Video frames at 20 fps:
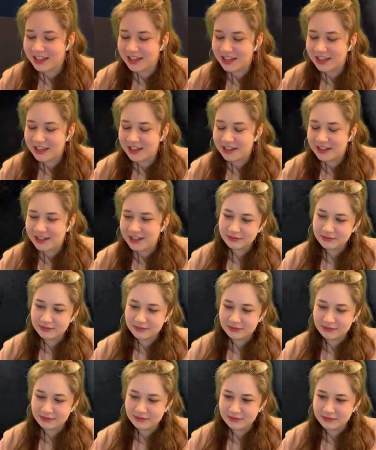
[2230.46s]

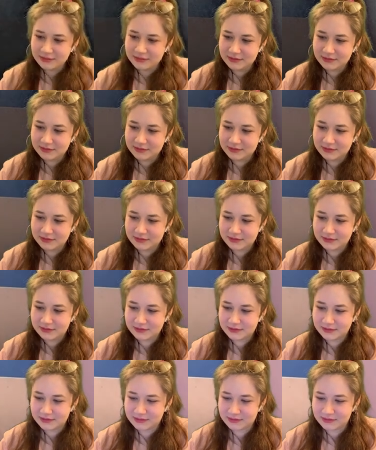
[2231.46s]

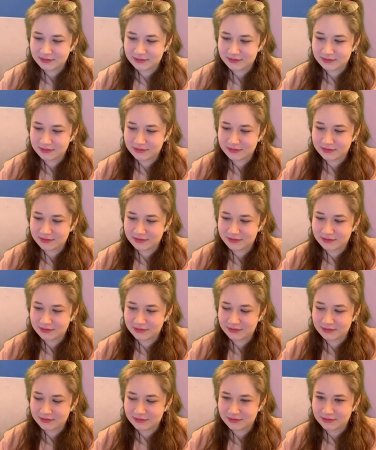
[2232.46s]

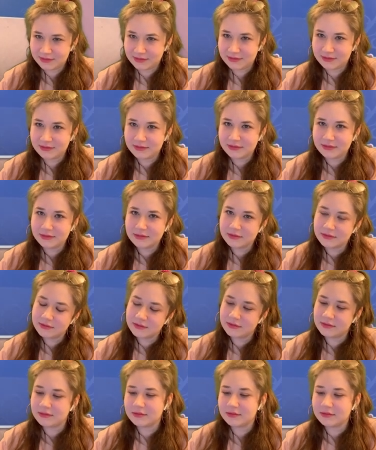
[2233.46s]
(no one is talking)